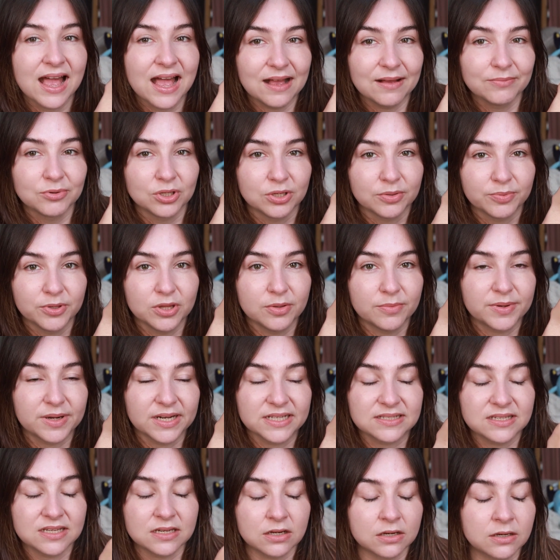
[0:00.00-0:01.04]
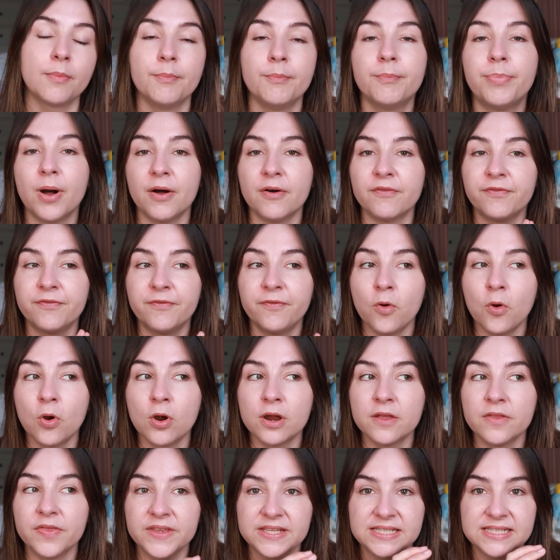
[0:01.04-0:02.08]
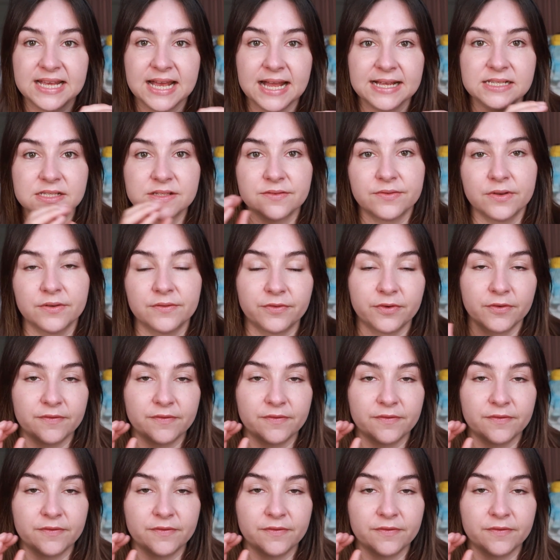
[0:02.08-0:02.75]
I'm going to put the price here. But for the size of it,